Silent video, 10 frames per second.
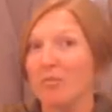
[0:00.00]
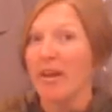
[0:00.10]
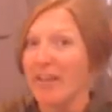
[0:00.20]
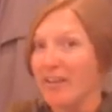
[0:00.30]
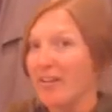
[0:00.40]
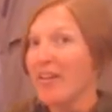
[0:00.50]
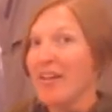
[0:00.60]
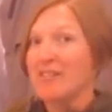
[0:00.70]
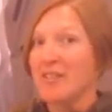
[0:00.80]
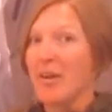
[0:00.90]
wader.
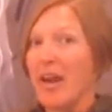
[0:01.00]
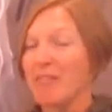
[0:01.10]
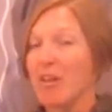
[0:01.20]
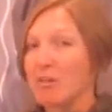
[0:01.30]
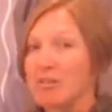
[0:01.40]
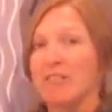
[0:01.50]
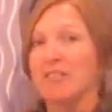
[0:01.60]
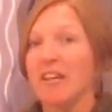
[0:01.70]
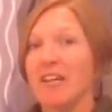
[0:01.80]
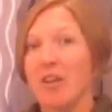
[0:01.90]
so you have no
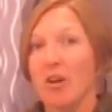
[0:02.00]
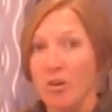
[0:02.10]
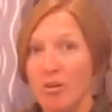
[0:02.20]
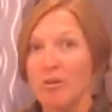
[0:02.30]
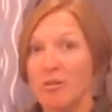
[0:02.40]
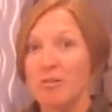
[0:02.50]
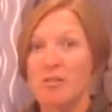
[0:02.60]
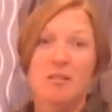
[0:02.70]
stitching, no holes,